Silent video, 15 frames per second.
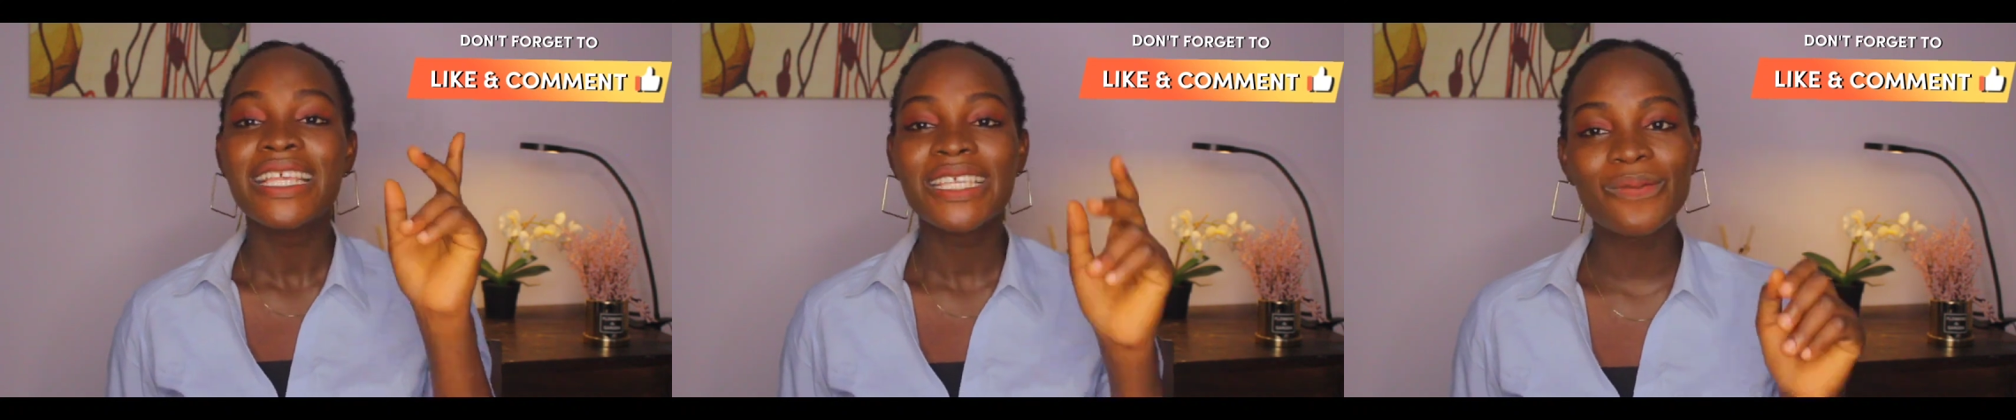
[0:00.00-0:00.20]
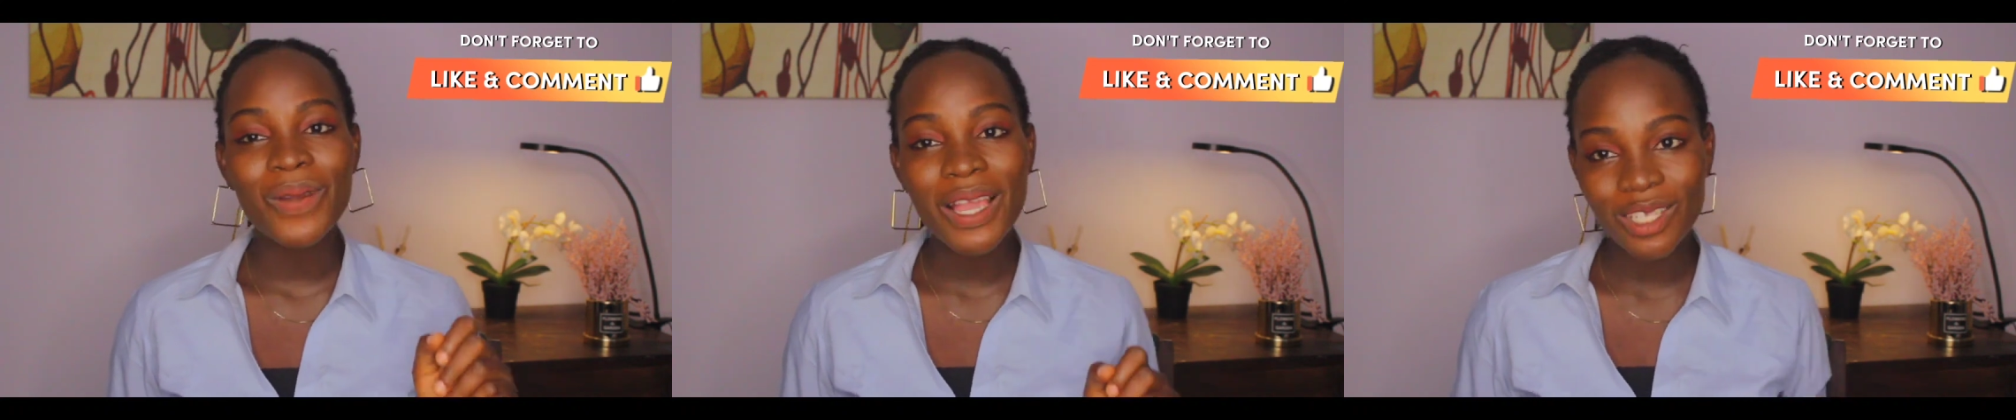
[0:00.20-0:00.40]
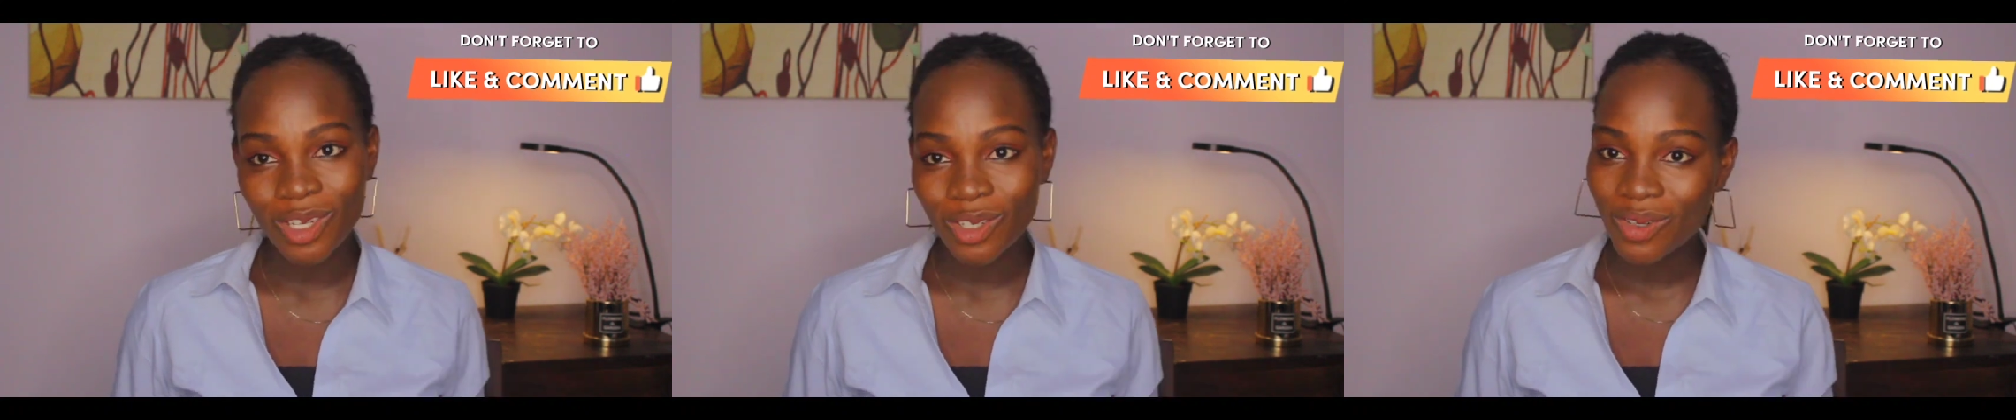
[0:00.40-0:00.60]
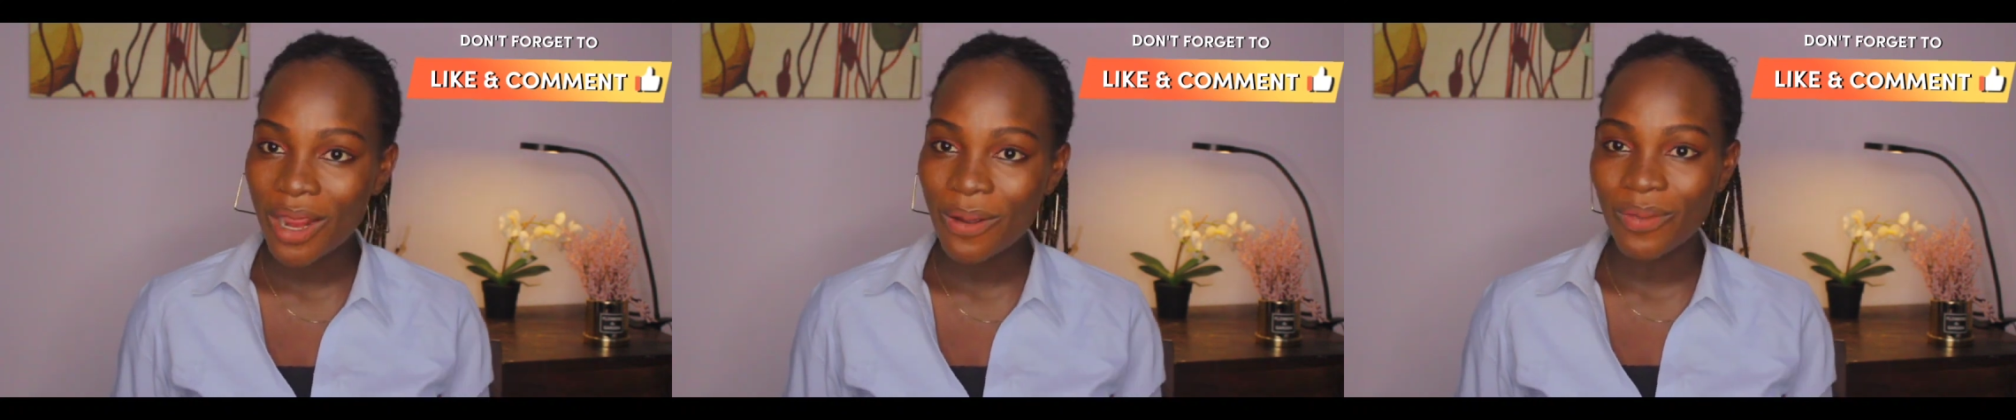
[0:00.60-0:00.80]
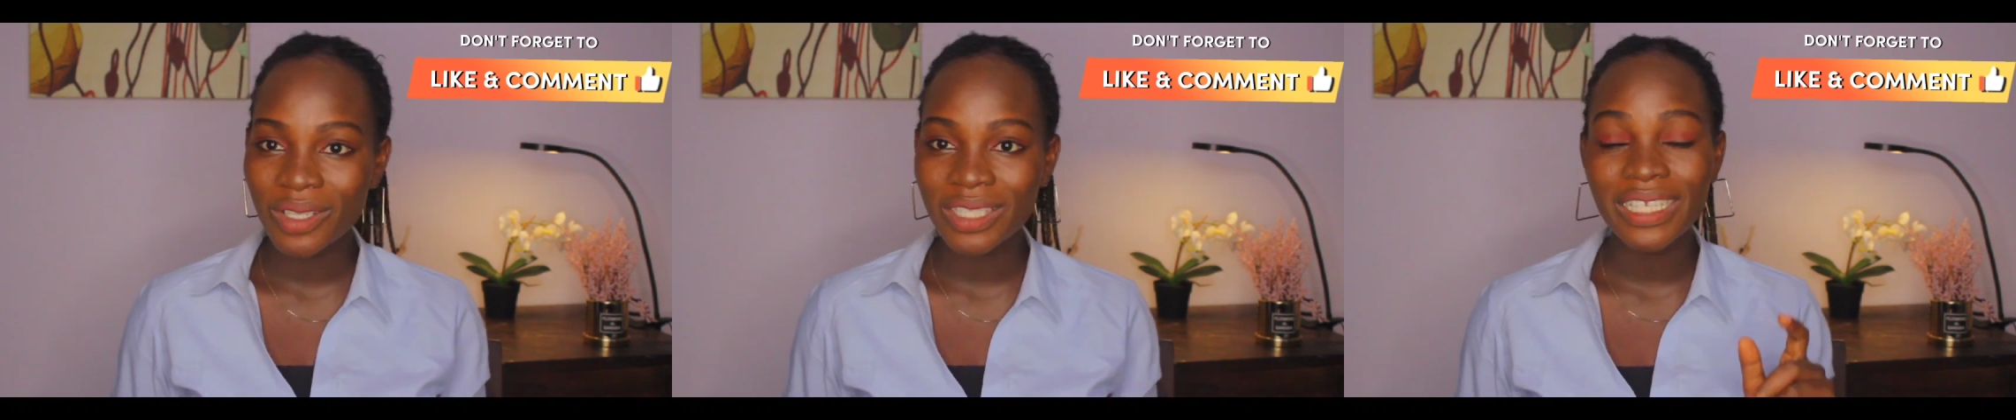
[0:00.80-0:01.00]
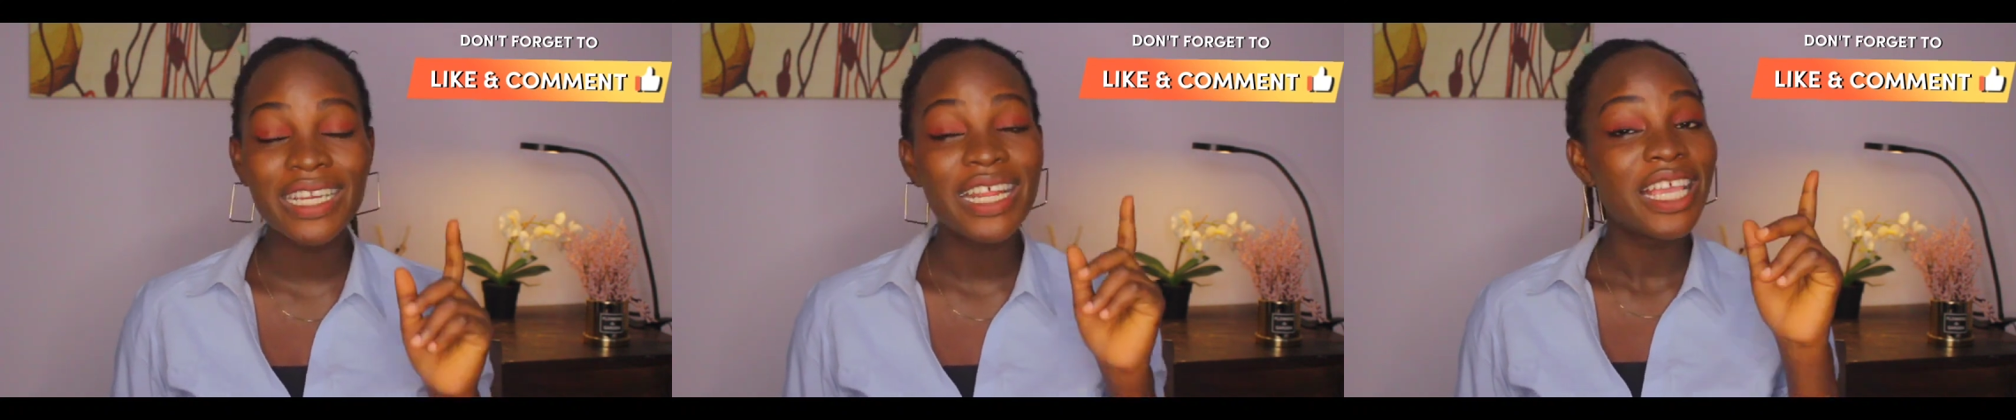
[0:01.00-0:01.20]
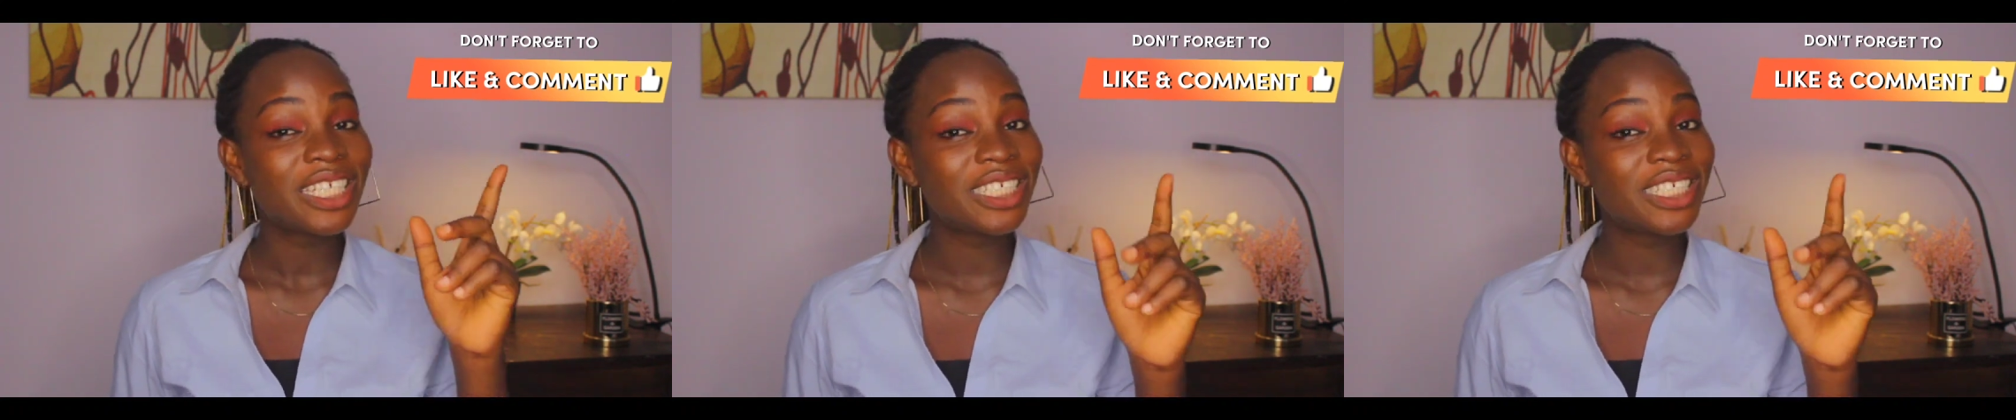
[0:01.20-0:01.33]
smash subscribe button,